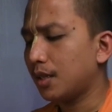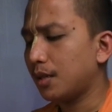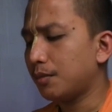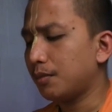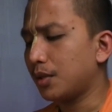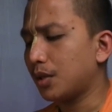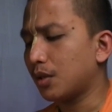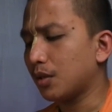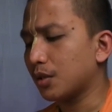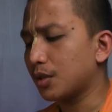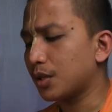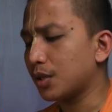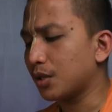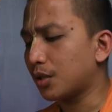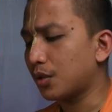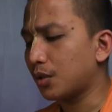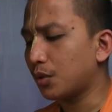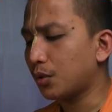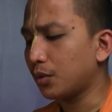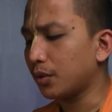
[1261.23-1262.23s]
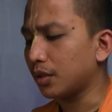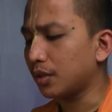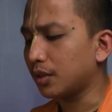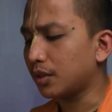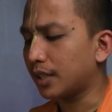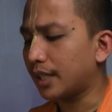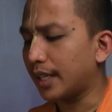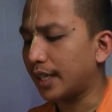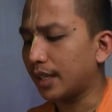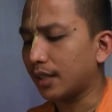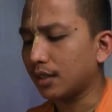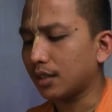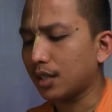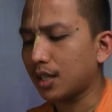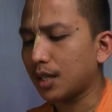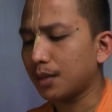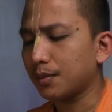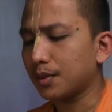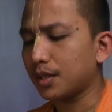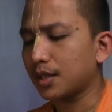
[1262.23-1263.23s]
because the cruel King
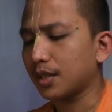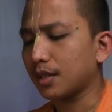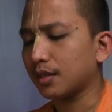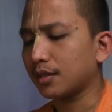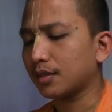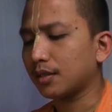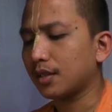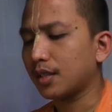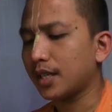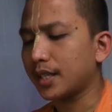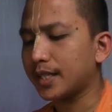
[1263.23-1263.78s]
Kamsa has